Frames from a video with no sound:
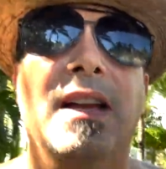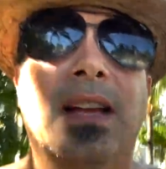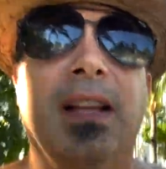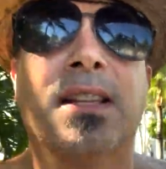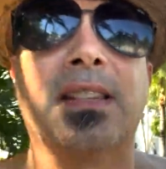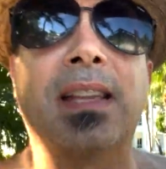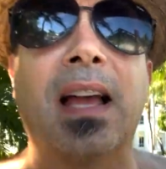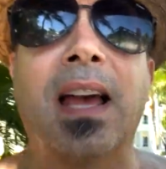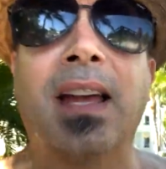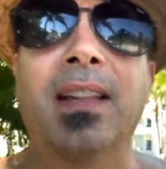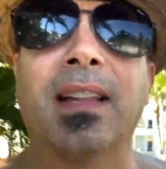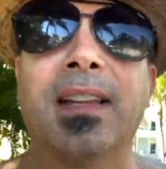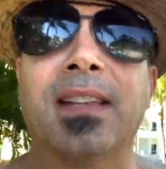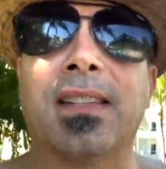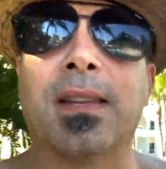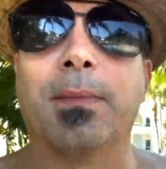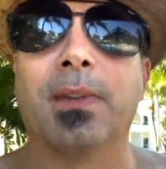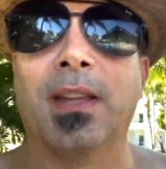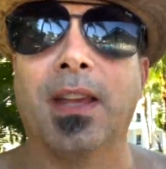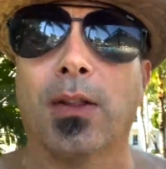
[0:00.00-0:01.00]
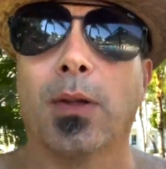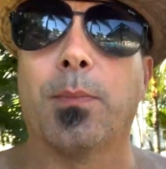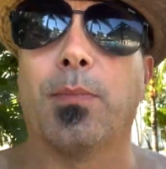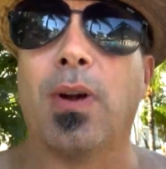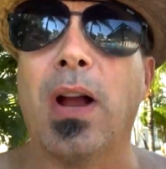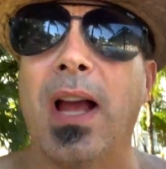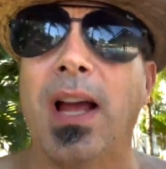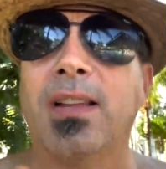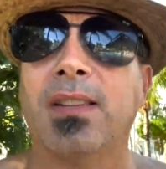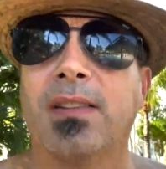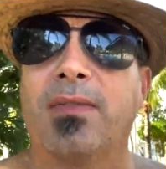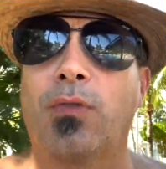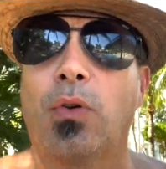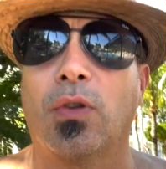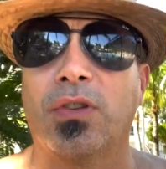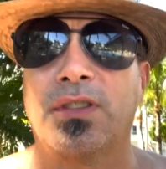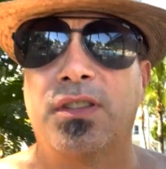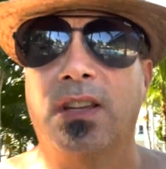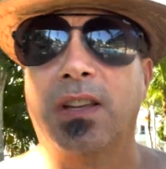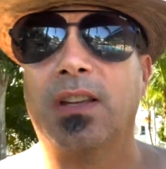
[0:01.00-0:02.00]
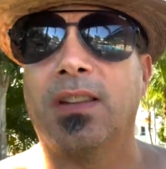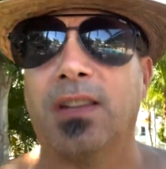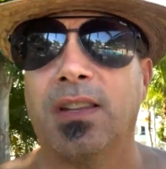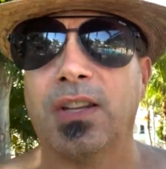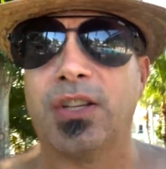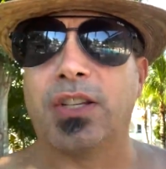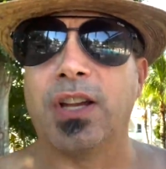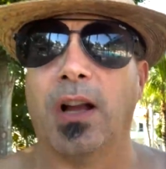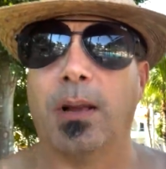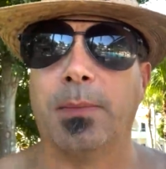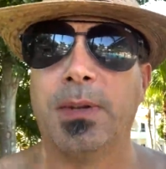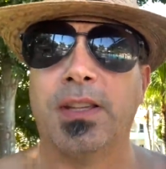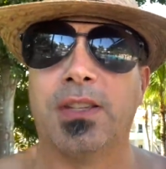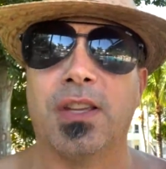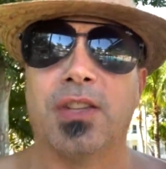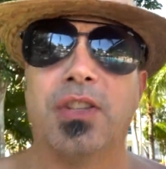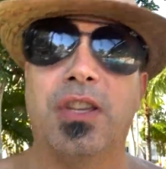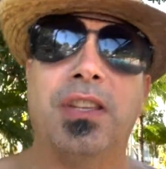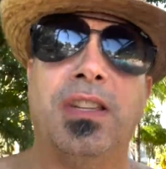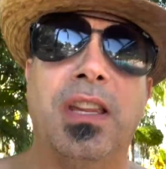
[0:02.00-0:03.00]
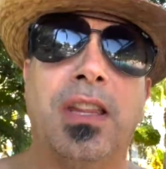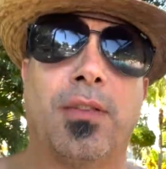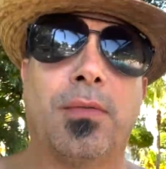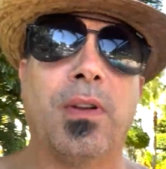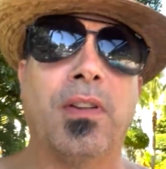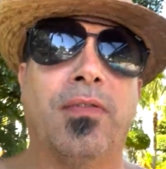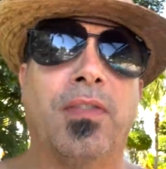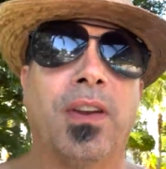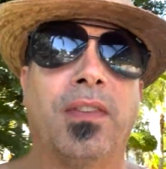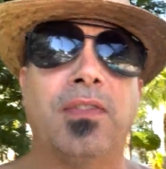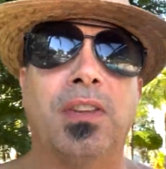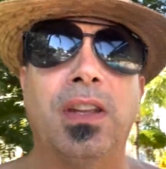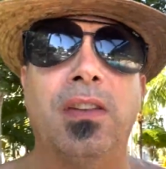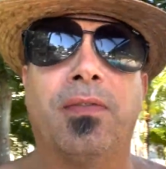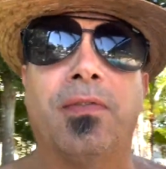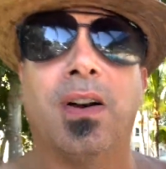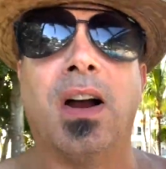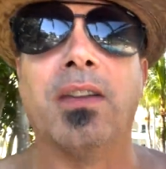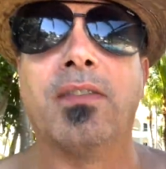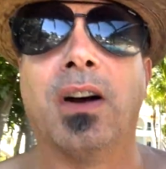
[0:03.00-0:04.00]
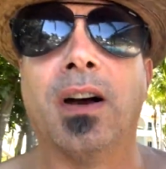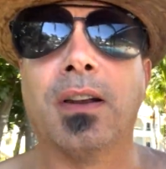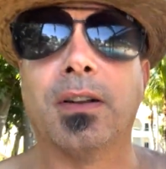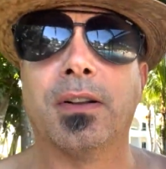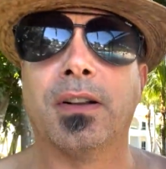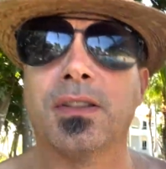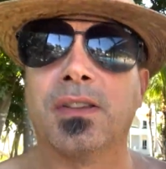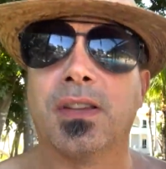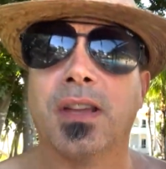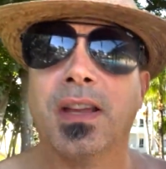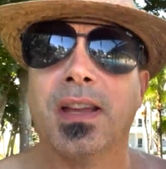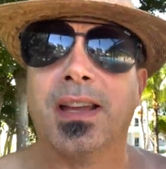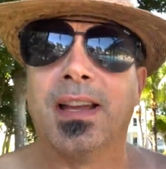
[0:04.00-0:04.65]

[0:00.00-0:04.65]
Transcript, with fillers: Sadly, some of the other brands, of course, the, the Shelby's, the GT350, 500s,